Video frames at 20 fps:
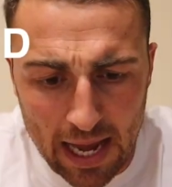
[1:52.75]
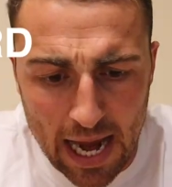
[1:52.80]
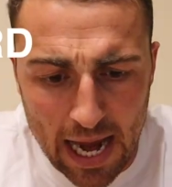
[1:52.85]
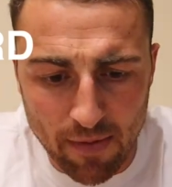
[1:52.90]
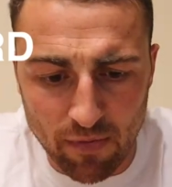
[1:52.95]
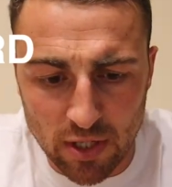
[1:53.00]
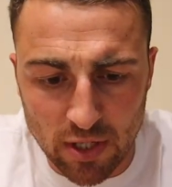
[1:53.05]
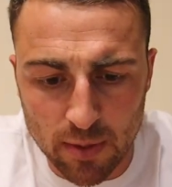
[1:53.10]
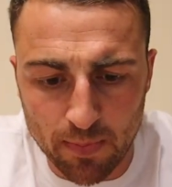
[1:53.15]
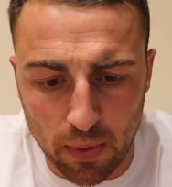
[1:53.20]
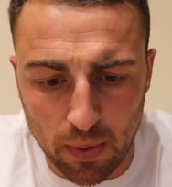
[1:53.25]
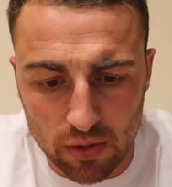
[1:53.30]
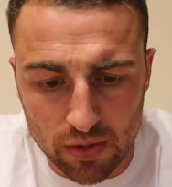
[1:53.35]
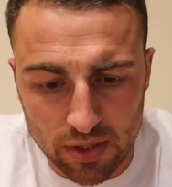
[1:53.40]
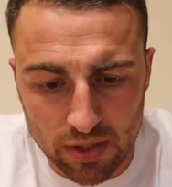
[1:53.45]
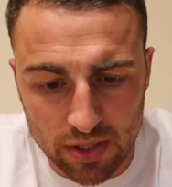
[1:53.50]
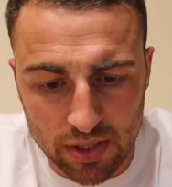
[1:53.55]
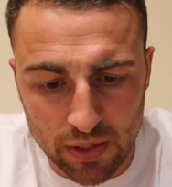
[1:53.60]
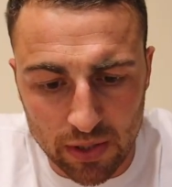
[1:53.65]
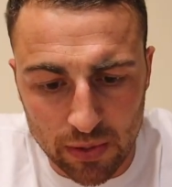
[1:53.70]
In
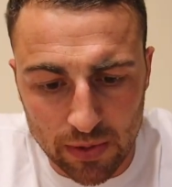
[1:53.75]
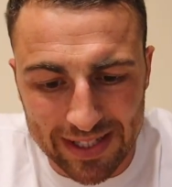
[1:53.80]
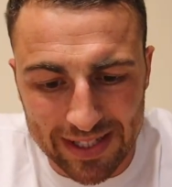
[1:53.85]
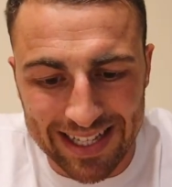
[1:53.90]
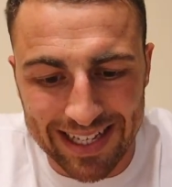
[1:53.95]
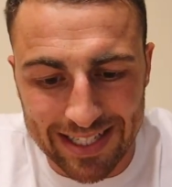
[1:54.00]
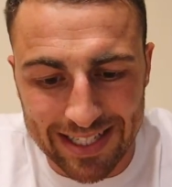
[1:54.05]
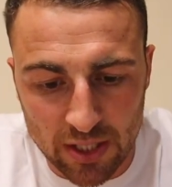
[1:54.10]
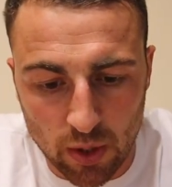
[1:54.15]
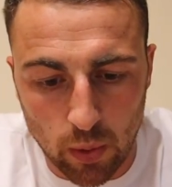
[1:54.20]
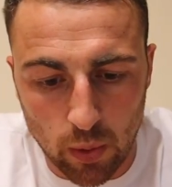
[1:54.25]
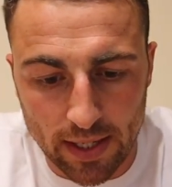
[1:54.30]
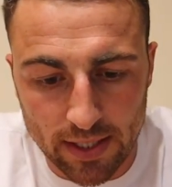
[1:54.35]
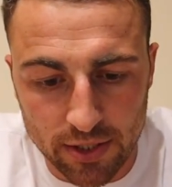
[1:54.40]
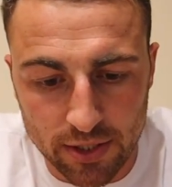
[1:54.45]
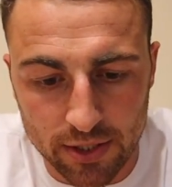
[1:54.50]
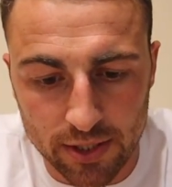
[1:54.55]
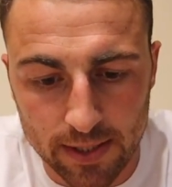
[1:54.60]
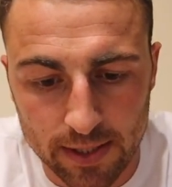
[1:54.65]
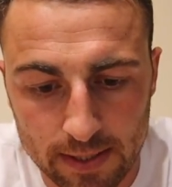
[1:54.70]
response to this
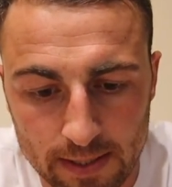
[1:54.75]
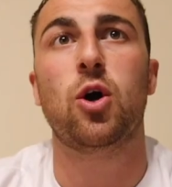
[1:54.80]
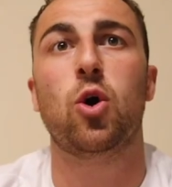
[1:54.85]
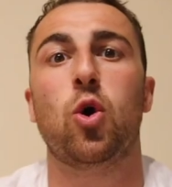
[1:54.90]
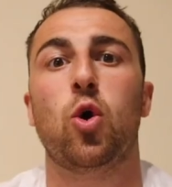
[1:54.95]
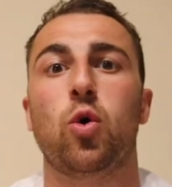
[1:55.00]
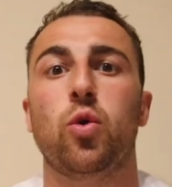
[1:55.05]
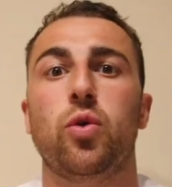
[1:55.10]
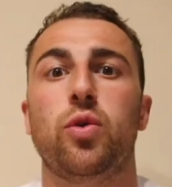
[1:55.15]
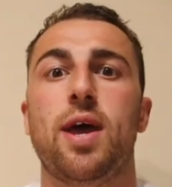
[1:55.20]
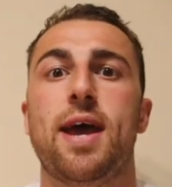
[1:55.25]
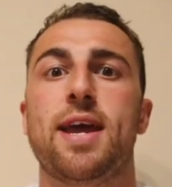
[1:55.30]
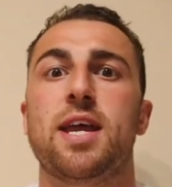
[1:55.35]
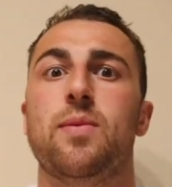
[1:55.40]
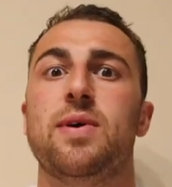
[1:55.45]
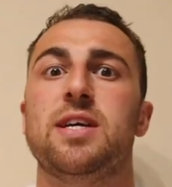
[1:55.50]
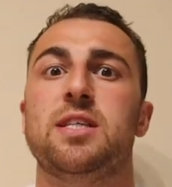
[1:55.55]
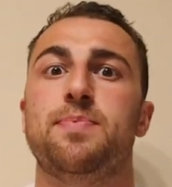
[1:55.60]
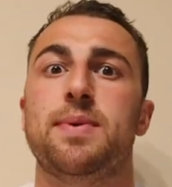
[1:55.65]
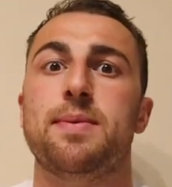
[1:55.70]
question, on A
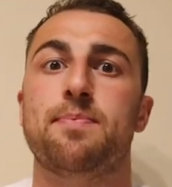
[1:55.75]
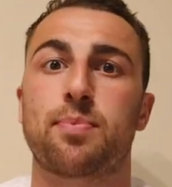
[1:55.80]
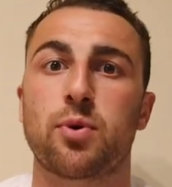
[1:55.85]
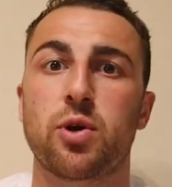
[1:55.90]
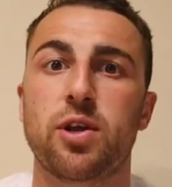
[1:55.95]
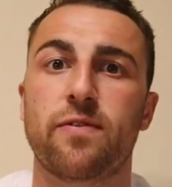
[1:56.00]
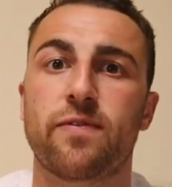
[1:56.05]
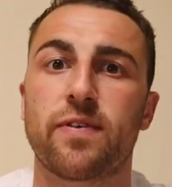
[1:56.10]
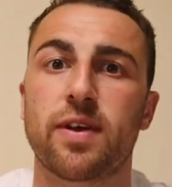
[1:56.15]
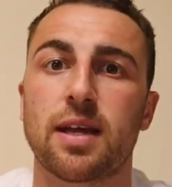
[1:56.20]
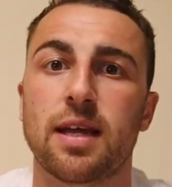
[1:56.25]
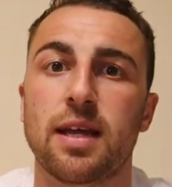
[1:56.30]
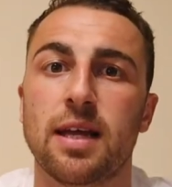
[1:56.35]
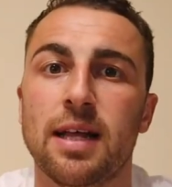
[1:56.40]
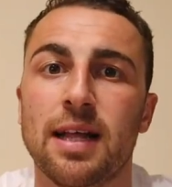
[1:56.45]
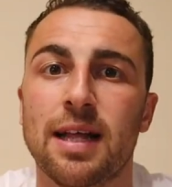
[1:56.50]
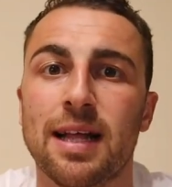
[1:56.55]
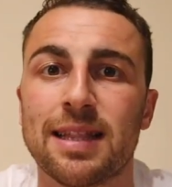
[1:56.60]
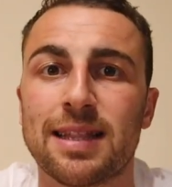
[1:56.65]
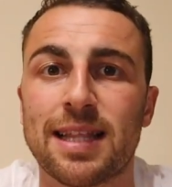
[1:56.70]
O S B briefing,
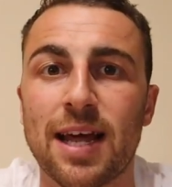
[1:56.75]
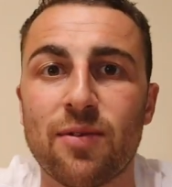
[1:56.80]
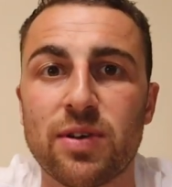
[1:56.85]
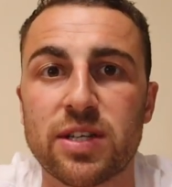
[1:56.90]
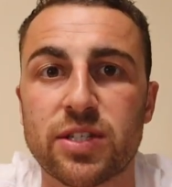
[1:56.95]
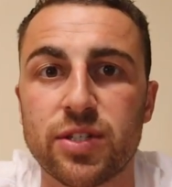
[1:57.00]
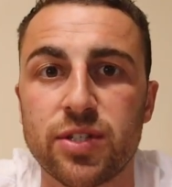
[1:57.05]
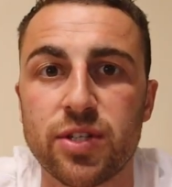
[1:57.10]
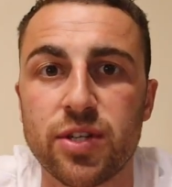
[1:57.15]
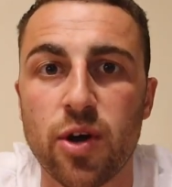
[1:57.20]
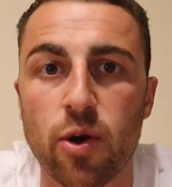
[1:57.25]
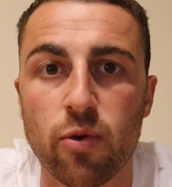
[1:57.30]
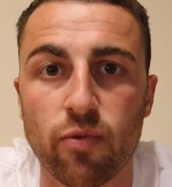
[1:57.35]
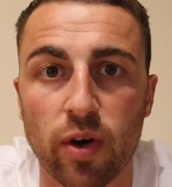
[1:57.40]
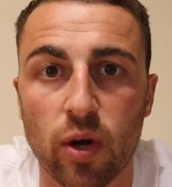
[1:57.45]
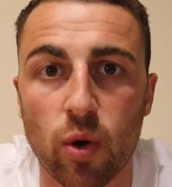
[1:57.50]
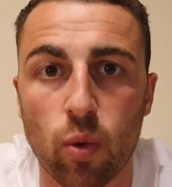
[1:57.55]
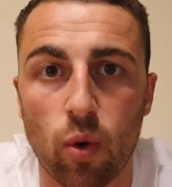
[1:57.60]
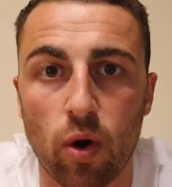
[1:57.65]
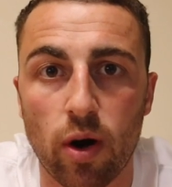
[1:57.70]
there is no
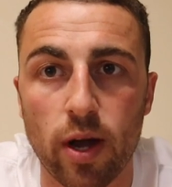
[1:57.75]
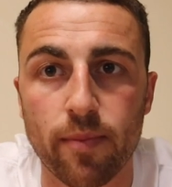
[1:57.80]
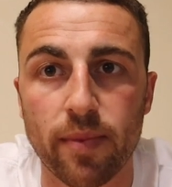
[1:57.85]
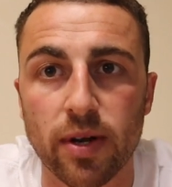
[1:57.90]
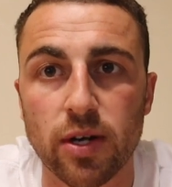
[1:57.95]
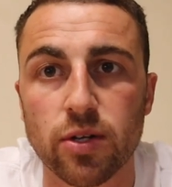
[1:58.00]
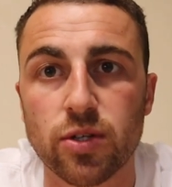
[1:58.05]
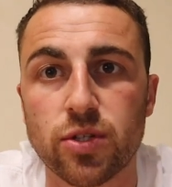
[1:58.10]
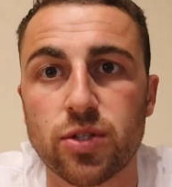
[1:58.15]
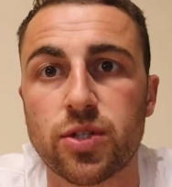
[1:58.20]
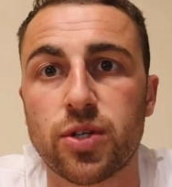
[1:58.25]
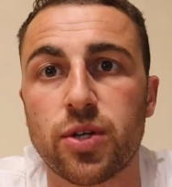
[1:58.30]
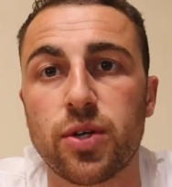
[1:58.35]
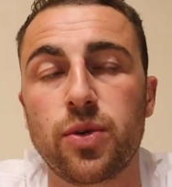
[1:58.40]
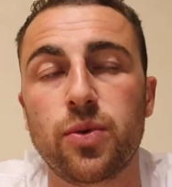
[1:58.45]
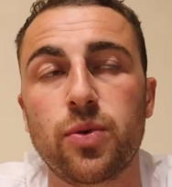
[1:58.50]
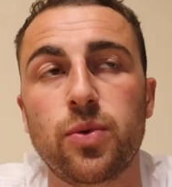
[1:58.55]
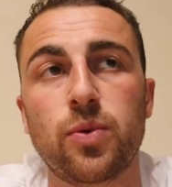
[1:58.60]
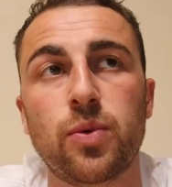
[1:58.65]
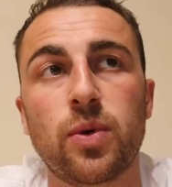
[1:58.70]
requirement
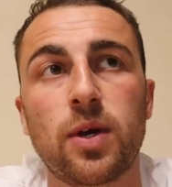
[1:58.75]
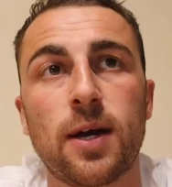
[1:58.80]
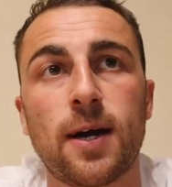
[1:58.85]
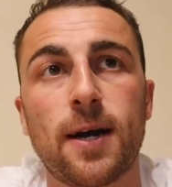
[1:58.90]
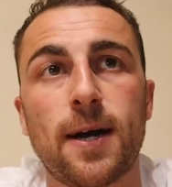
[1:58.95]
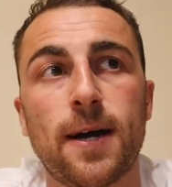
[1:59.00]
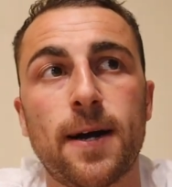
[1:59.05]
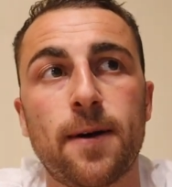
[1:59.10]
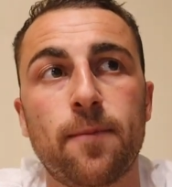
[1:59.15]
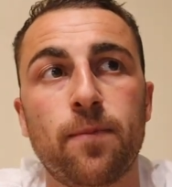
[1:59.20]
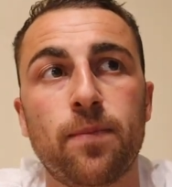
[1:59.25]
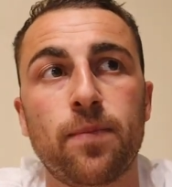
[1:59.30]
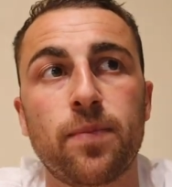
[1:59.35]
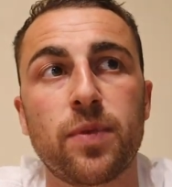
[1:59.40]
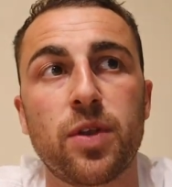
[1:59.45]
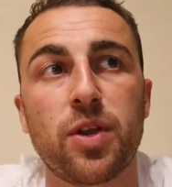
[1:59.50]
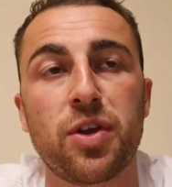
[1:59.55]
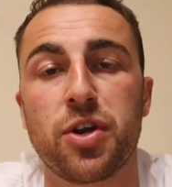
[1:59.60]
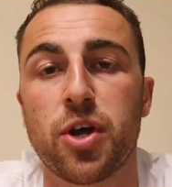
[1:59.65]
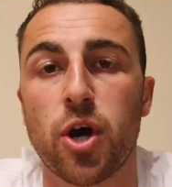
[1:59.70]
to um,
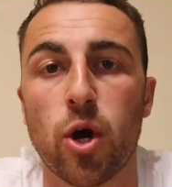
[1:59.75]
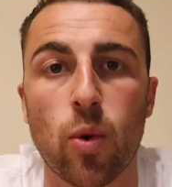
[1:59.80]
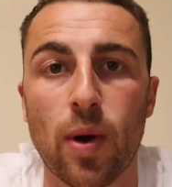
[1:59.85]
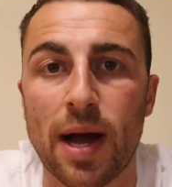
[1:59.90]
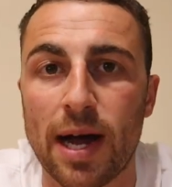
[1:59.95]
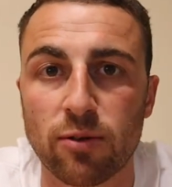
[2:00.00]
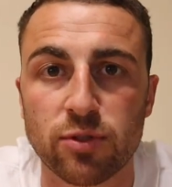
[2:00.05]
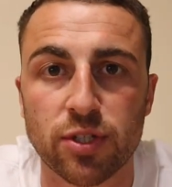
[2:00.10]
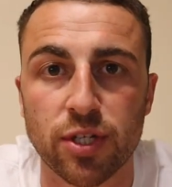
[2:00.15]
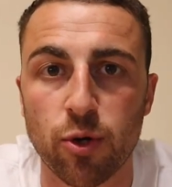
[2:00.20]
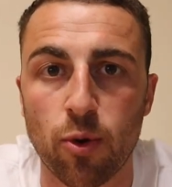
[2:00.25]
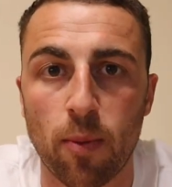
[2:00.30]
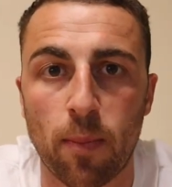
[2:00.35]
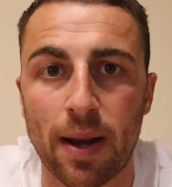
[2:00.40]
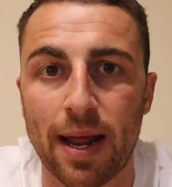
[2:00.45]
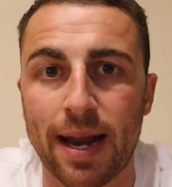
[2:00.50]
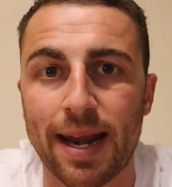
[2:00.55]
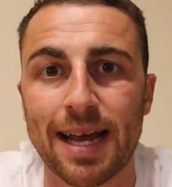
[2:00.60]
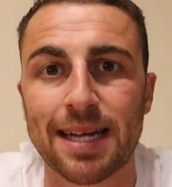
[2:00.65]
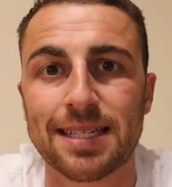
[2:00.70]
know how to do a
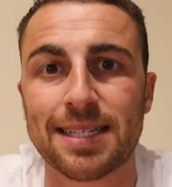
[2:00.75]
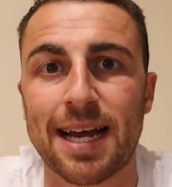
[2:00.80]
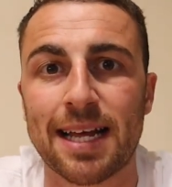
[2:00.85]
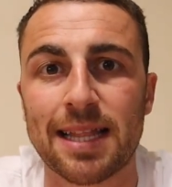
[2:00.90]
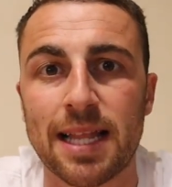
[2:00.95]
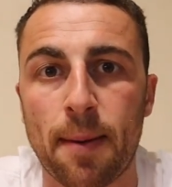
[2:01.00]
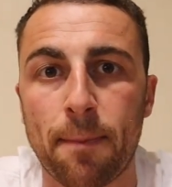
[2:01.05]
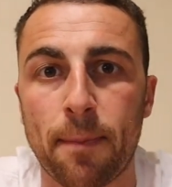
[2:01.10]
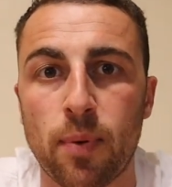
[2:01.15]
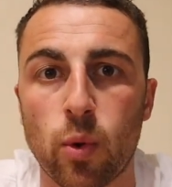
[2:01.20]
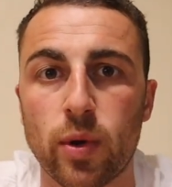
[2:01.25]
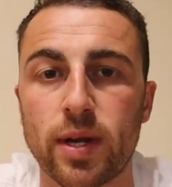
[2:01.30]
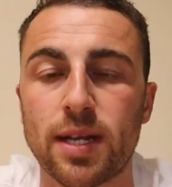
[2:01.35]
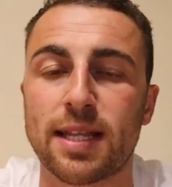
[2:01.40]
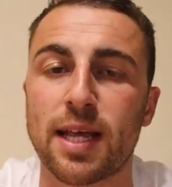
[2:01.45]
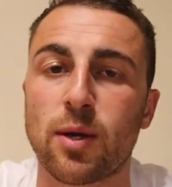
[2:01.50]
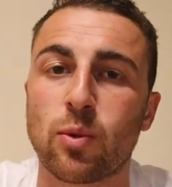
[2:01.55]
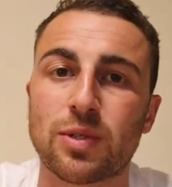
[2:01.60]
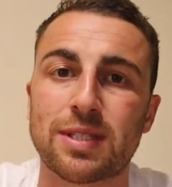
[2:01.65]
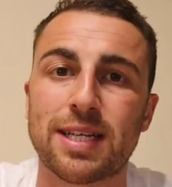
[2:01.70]
Plan X at that point.
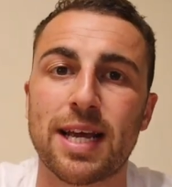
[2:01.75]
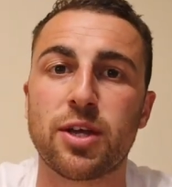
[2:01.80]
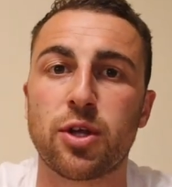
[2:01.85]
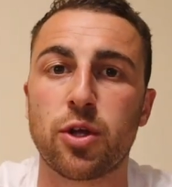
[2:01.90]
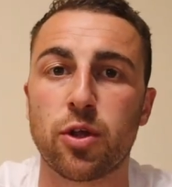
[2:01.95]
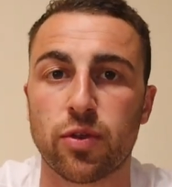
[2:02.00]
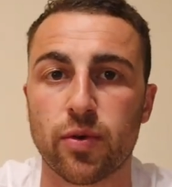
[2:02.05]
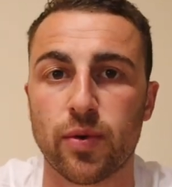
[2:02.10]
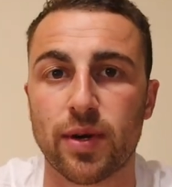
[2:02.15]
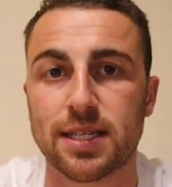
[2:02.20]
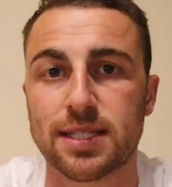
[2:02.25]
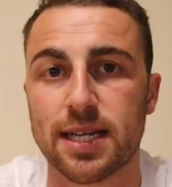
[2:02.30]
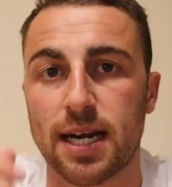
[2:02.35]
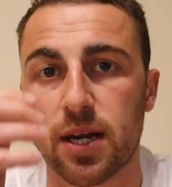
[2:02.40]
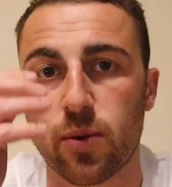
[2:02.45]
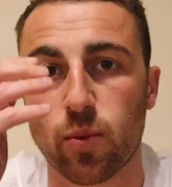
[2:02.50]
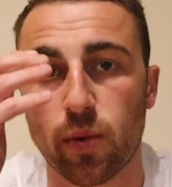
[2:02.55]
They will take you through exactly